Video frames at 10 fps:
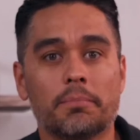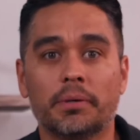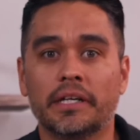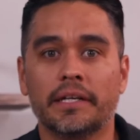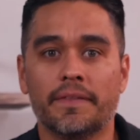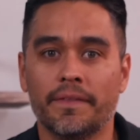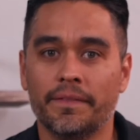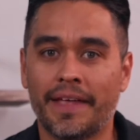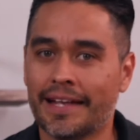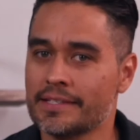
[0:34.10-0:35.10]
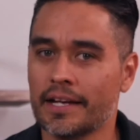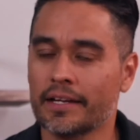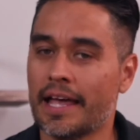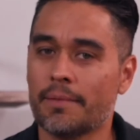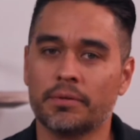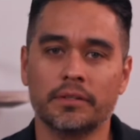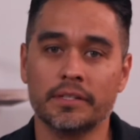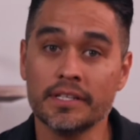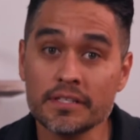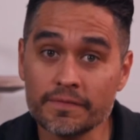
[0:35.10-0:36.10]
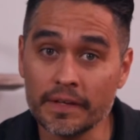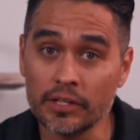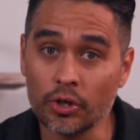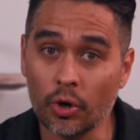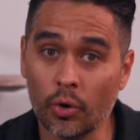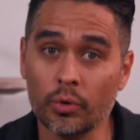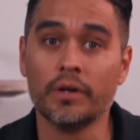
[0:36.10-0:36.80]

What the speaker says: But that's not gonna happen in this video.